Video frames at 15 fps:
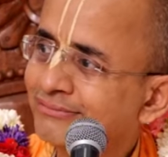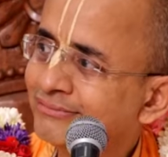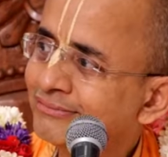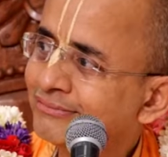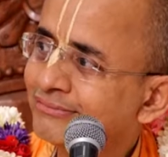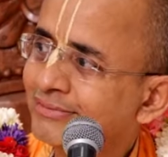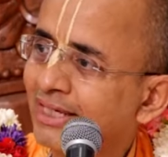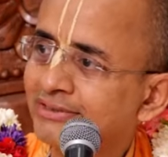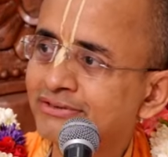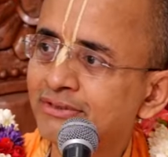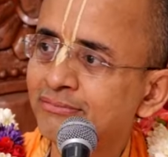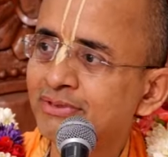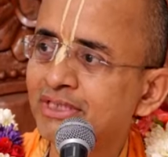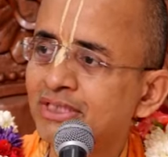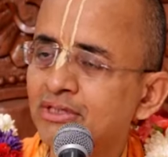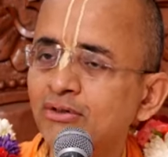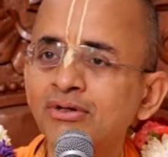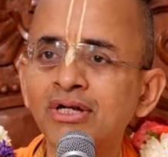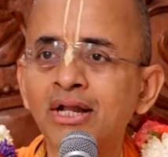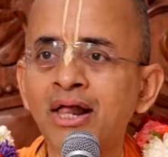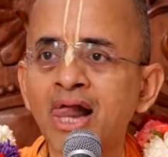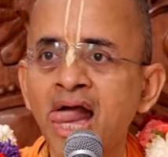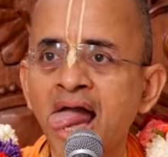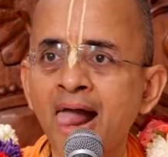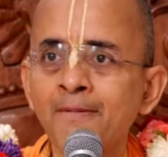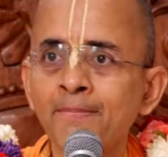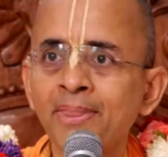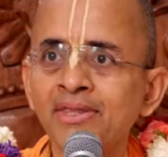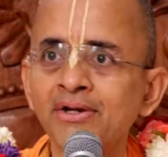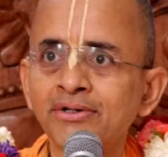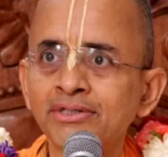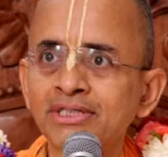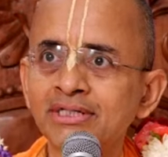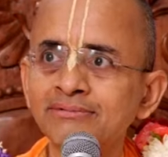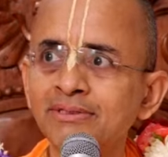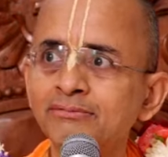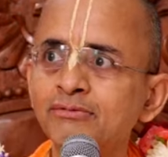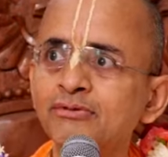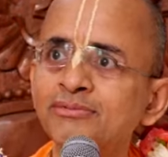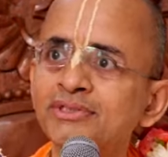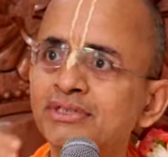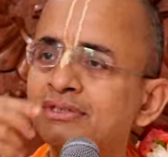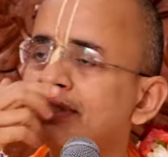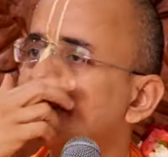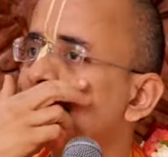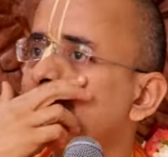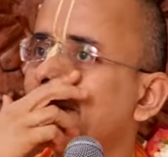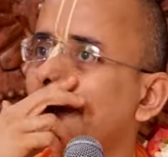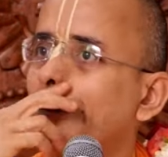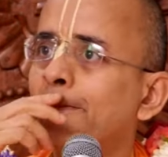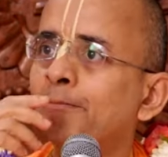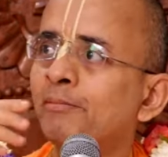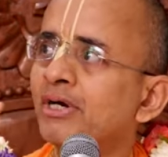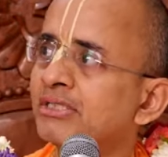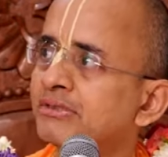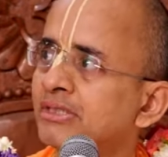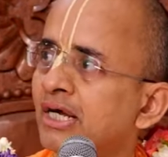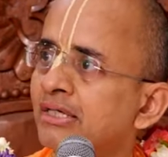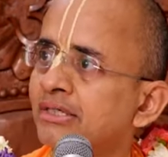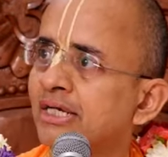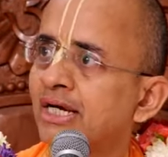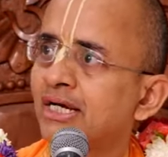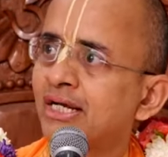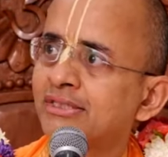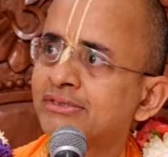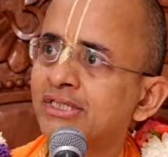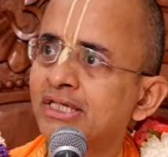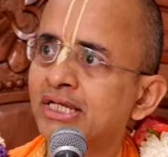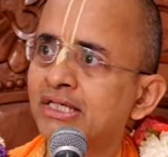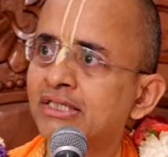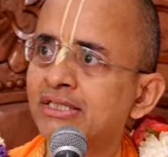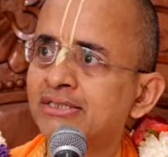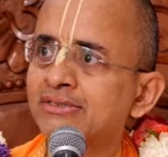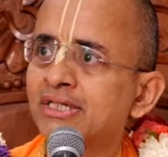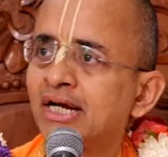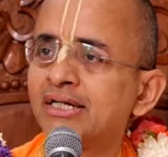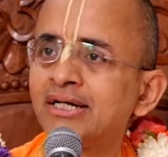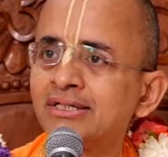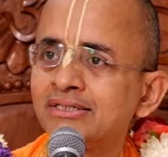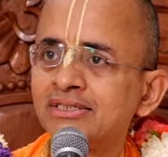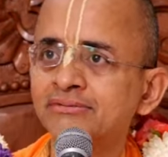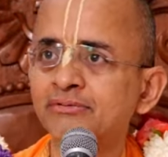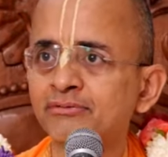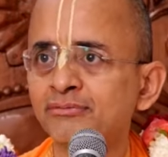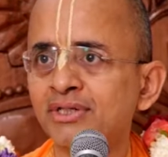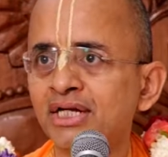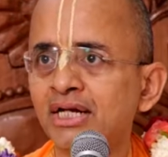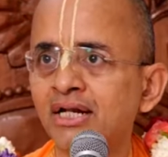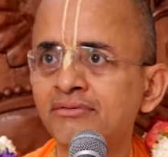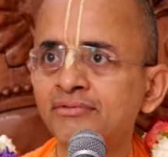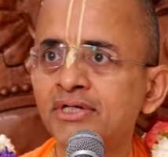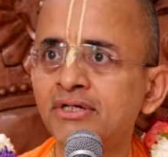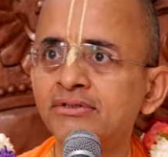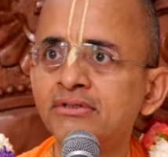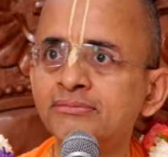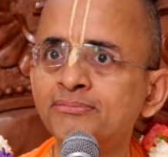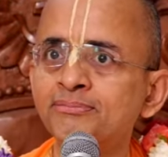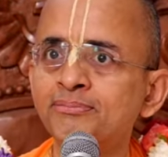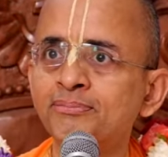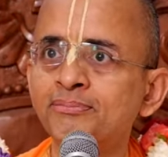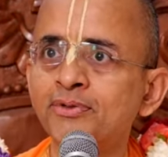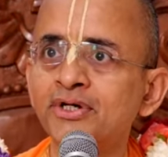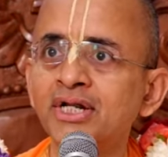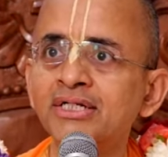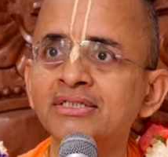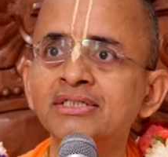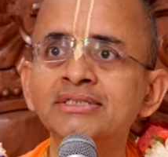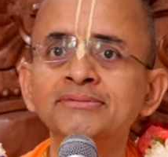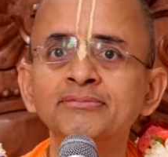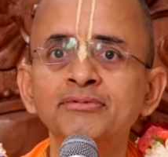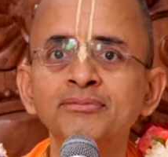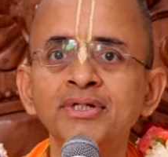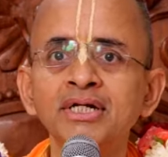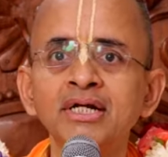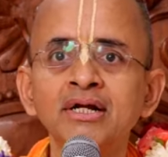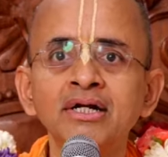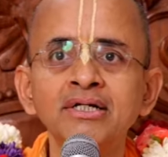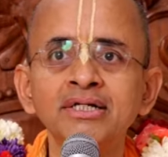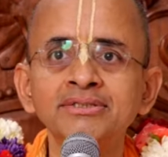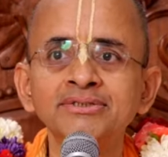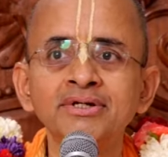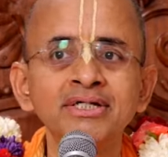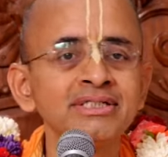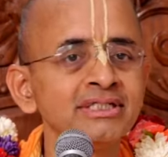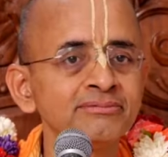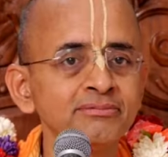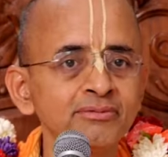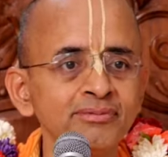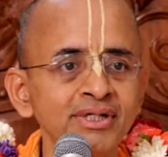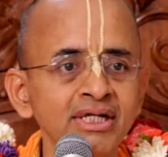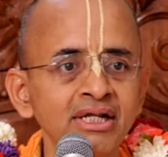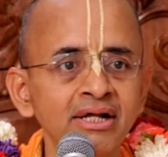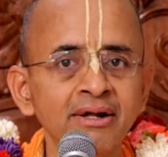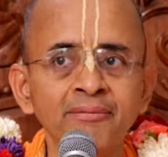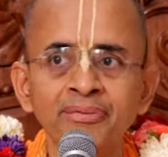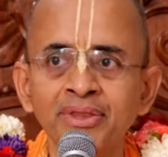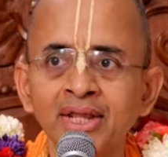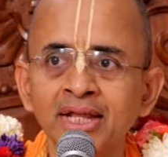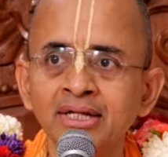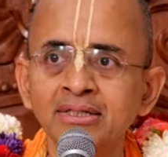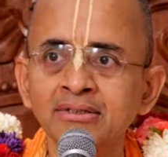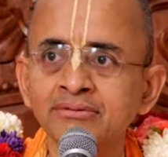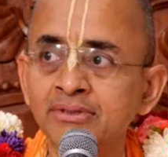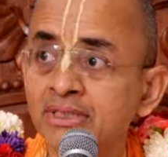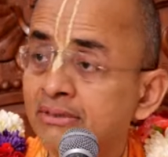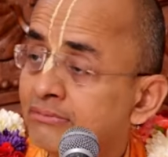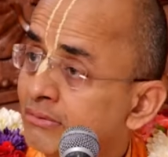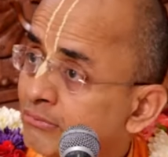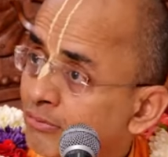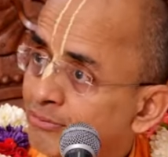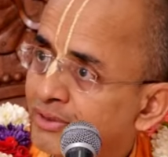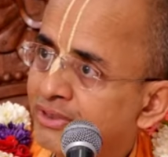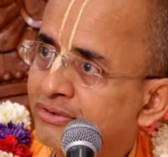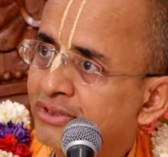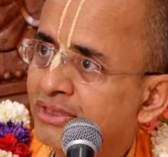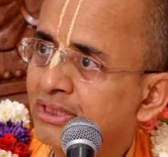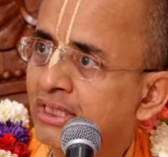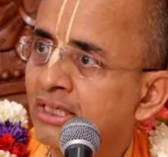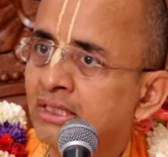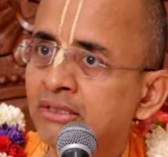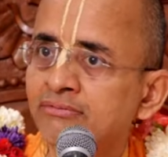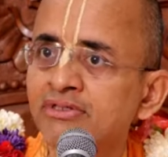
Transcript: Hmm, that should be the goal. You have to keep the movement together. Because our great Acharya, he has started this movement, and we have to protect this movement, not destroy this movement. Huh? Keep the movement together.